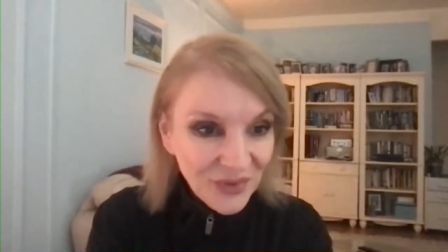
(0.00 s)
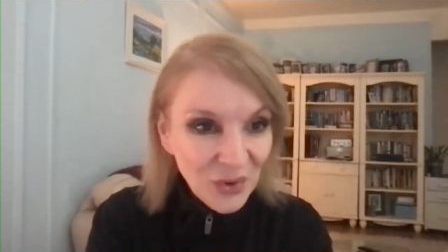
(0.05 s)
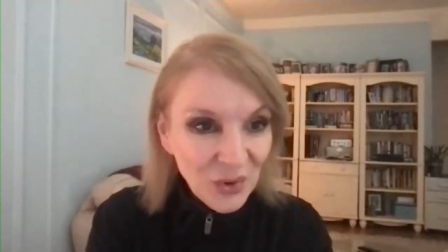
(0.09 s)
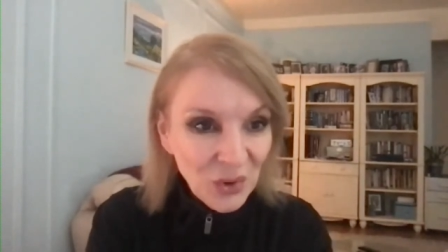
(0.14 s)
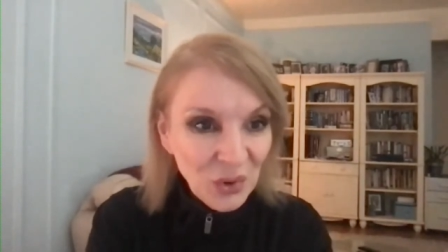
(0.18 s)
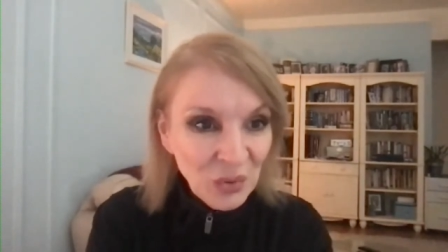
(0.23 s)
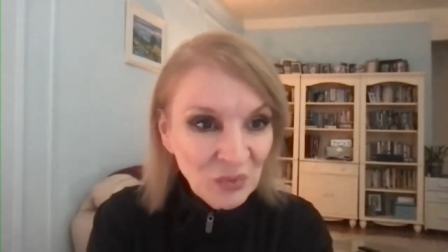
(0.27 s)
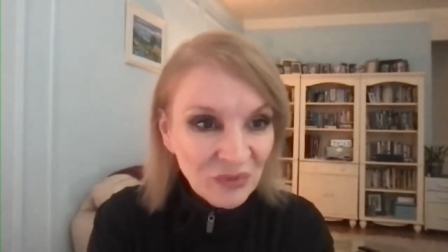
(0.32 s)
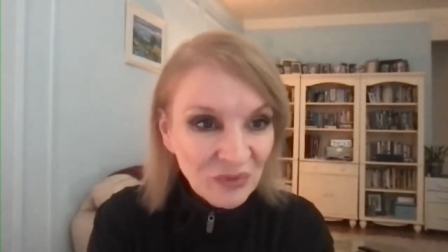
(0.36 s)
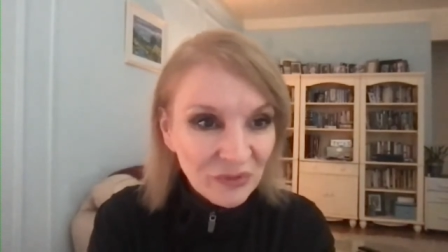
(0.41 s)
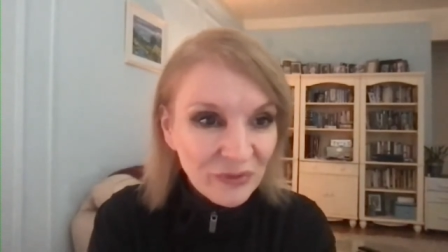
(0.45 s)

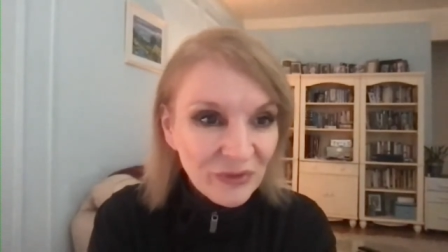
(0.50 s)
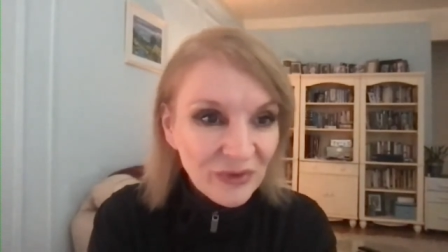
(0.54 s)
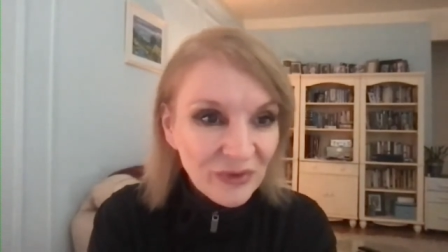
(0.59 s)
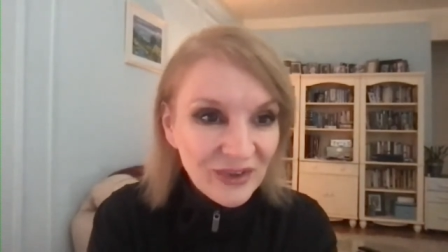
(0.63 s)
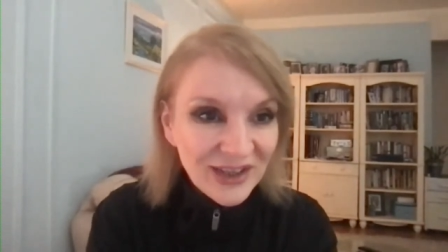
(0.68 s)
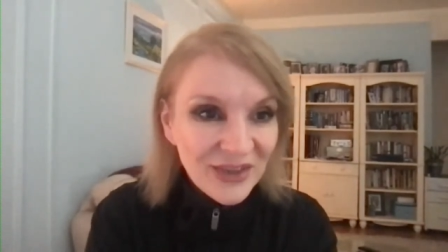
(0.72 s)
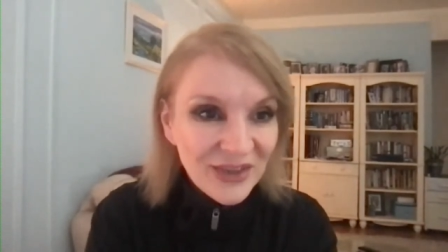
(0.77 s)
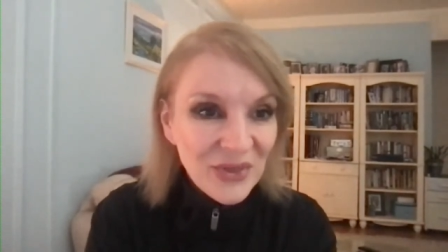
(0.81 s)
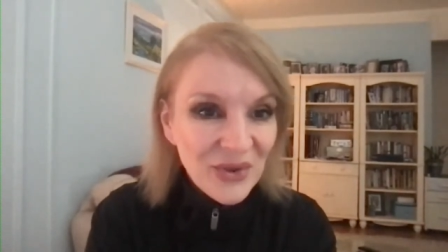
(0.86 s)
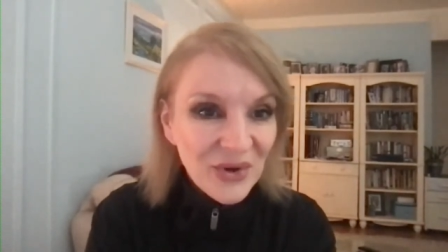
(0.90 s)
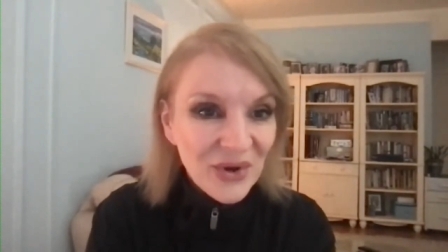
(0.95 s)
oomph
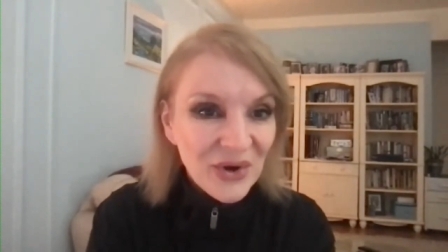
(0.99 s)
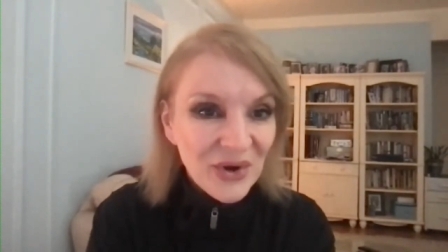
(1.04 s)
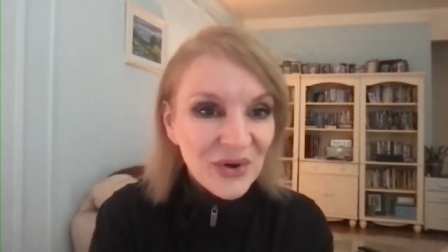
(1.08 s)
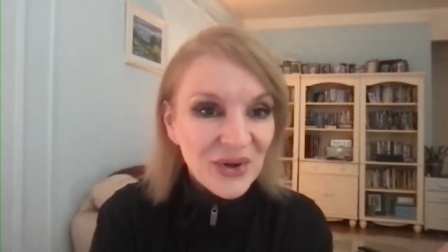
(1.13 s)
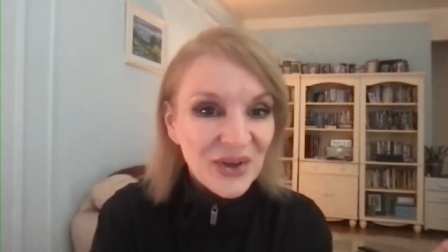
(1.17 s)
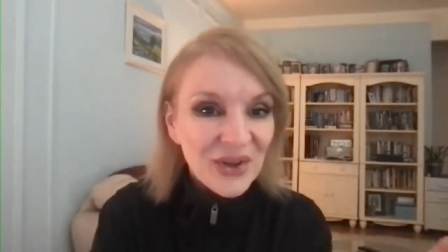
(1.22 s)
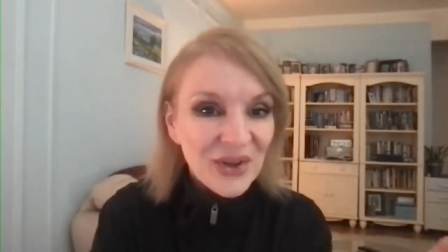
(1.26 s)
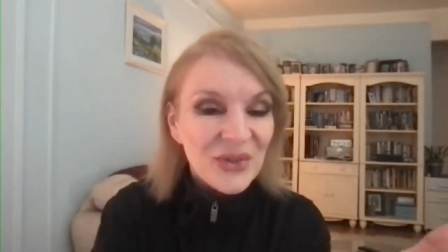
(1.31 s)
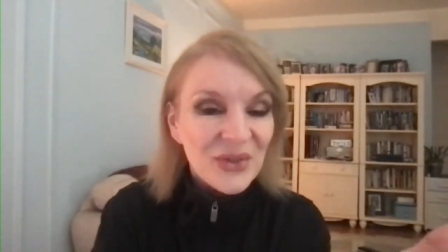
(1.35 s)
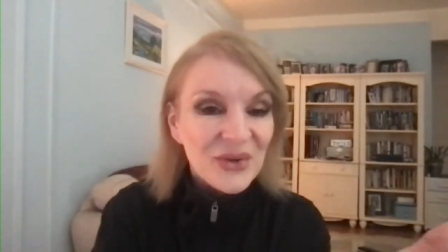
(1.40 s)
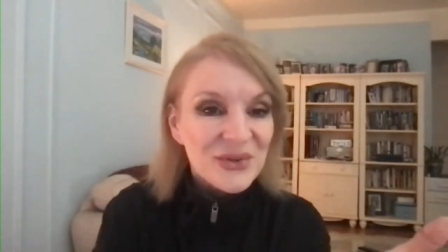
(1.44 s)
in their
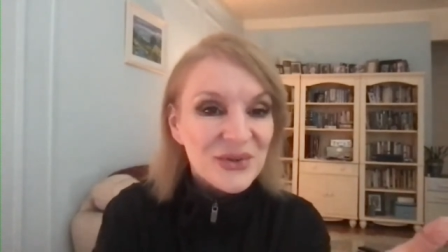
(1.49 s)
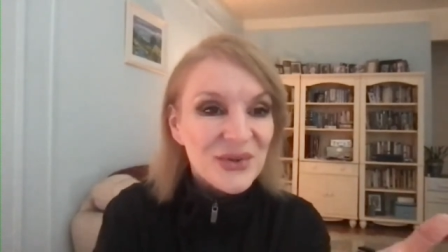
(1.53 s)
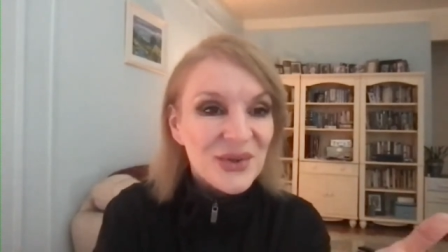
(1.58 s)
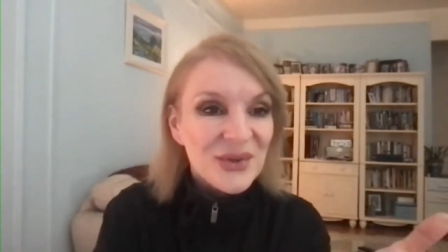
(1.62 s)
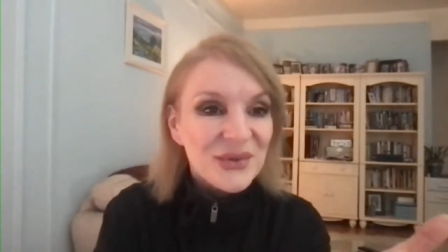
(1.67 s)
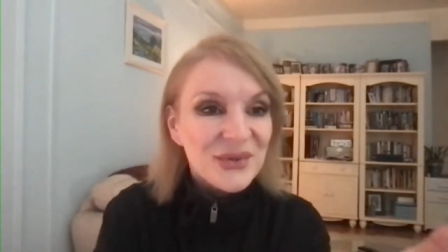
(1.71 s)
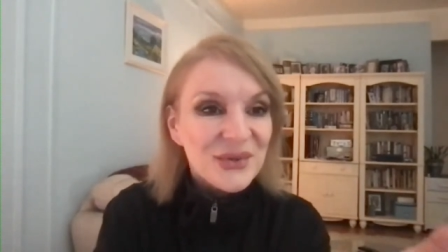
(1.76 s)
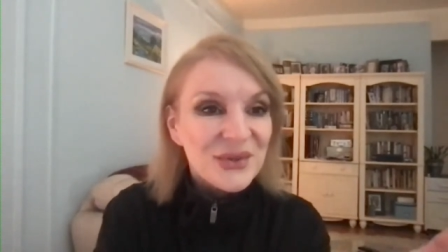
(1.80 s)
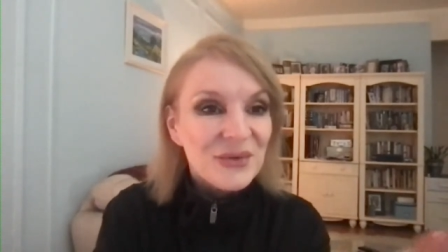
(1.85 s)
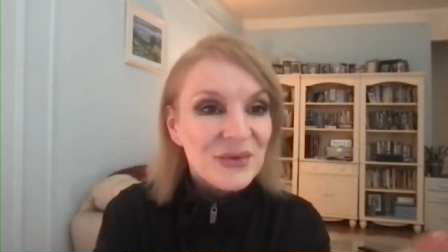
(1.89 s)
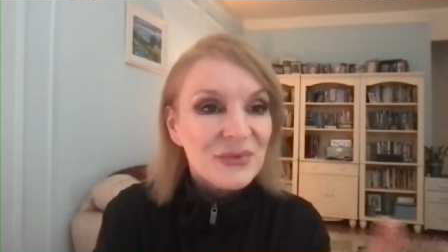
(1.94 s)
in their
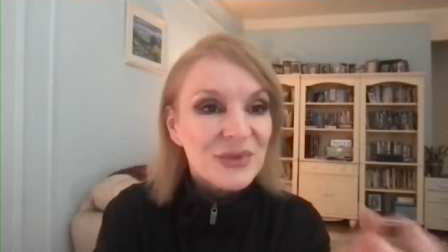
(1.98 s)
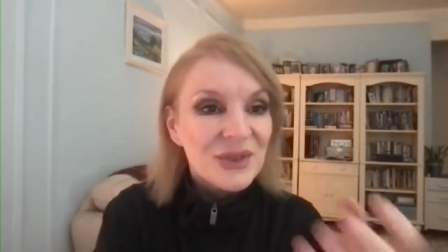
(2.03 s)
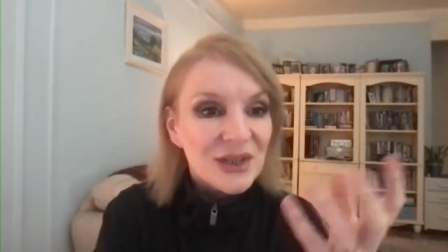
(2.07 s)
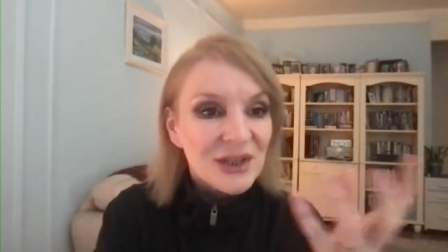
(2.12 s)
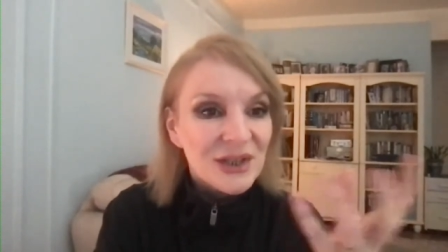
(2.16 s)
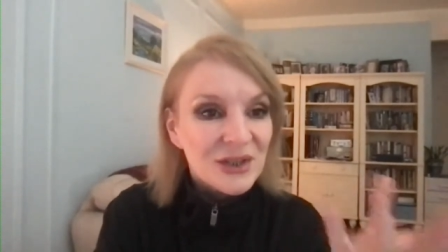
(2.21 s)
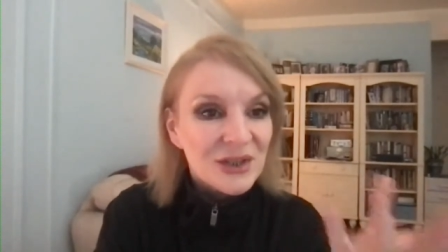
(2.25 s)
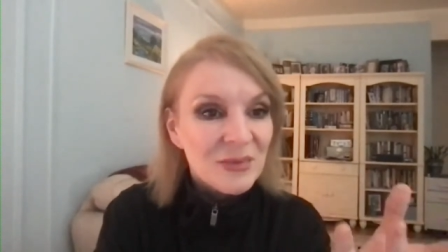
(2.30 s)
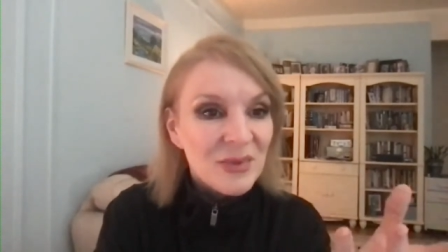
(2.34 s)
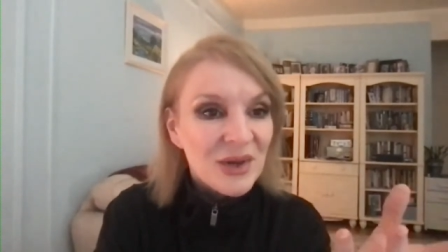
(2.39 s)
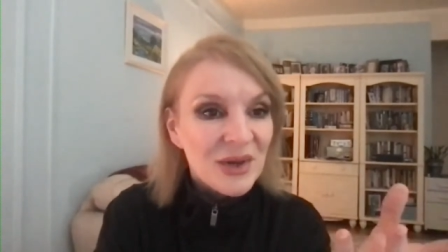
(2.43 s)
sensitivity
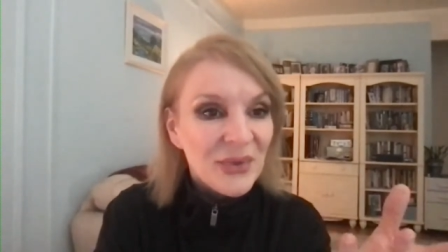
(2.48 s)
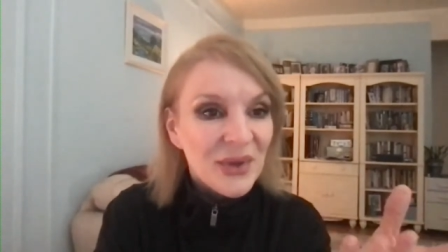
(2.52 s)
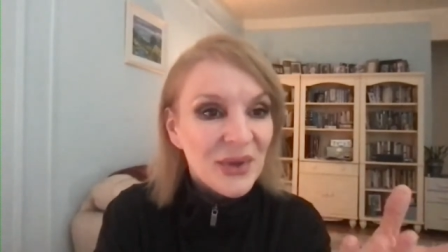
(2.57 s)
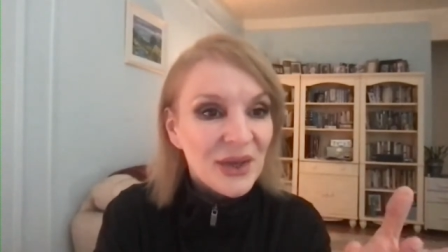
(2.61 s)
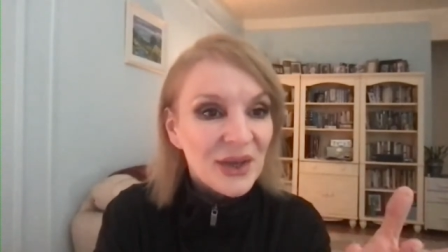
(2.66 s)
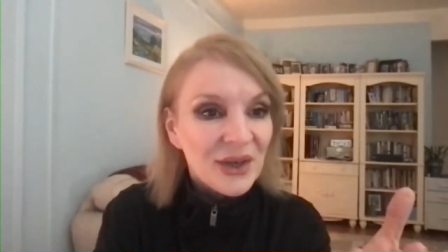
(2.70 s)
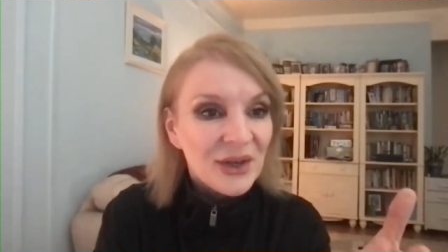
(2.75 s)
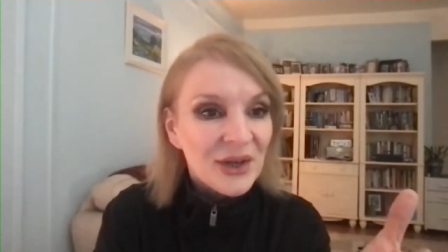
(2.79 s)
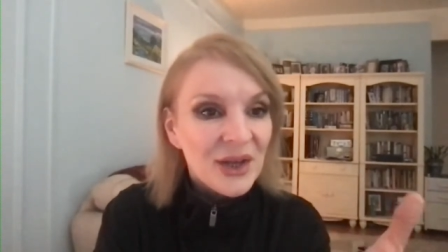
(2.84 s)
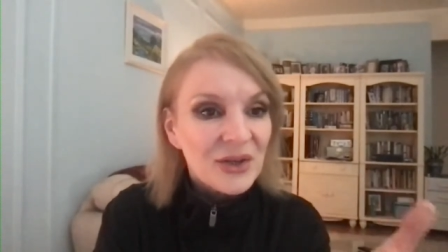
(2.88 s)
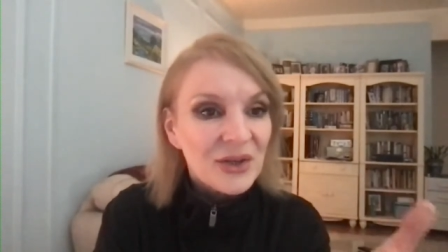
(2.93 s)
to make that
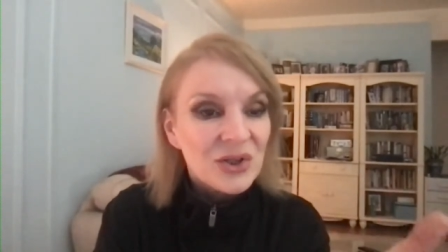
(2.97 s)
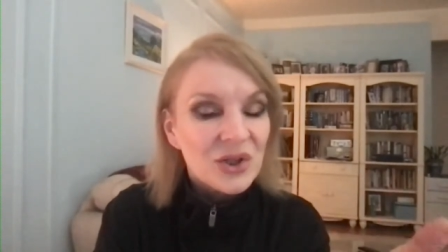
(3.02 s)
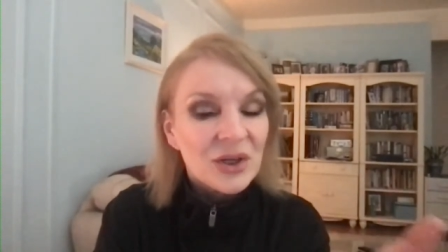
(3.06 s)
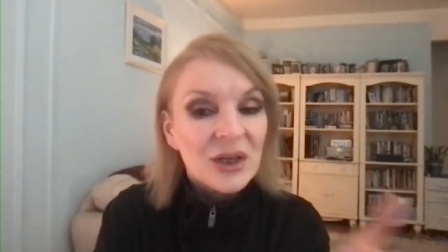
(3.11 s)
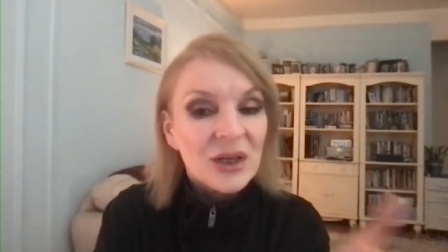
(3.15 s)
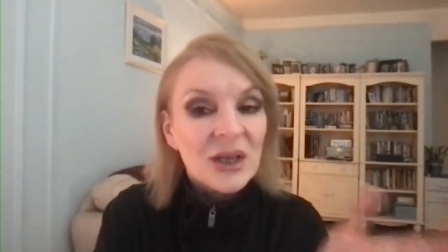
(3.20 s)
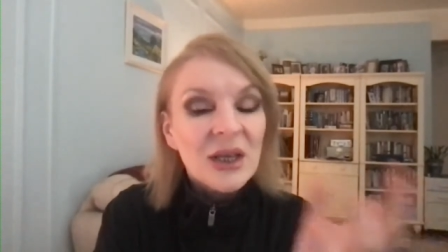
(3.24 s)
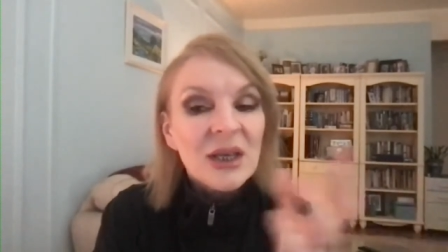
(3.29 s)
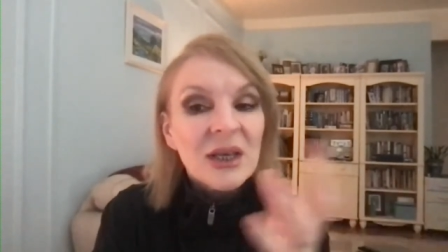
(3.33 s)
connection